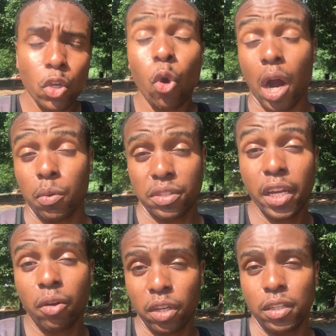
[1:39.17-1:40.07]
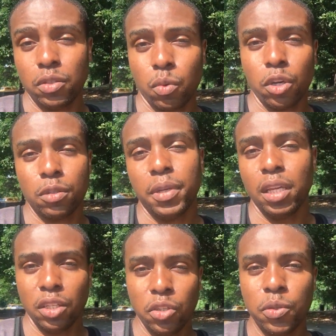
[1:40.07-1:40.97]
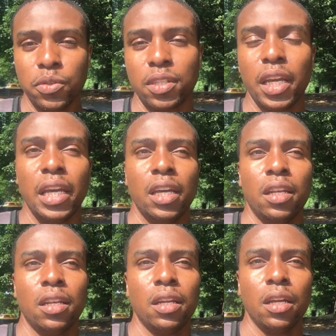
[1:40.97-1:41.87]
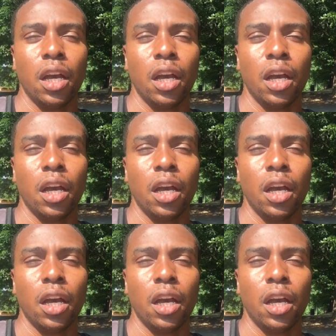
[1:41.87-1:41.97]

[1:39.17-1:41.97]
or I was hearing these words being used in